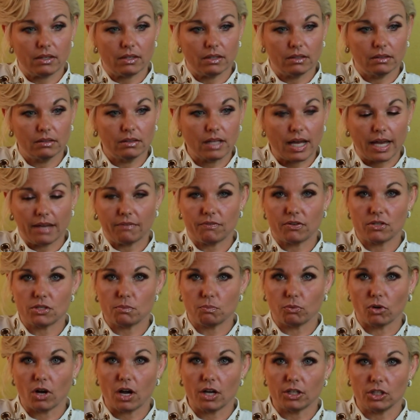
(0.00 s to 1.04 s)
life has
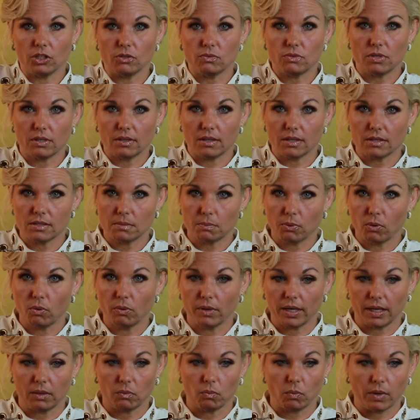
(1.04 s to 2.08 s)
brought you to this
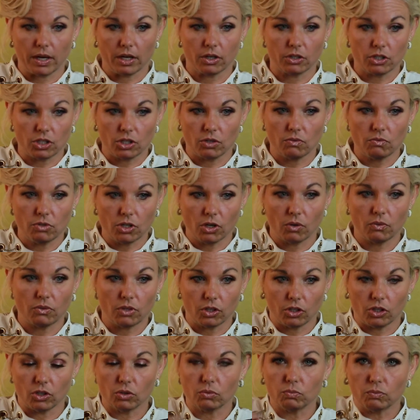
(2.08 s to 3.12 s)
point where you know that
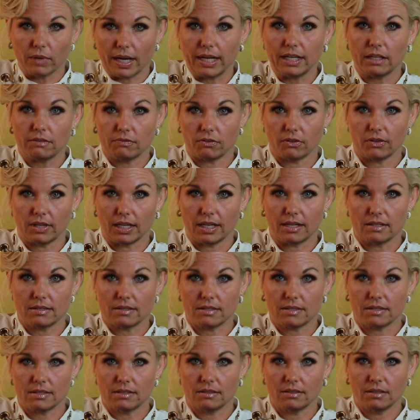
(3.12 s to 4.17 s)
you're ready for
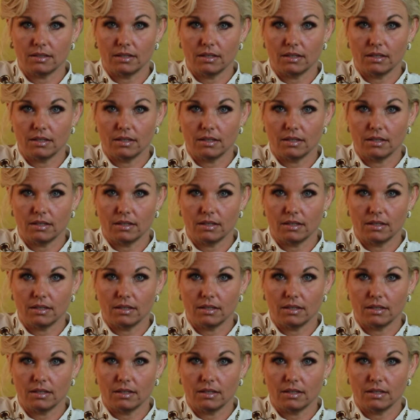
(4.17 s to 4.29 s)
this.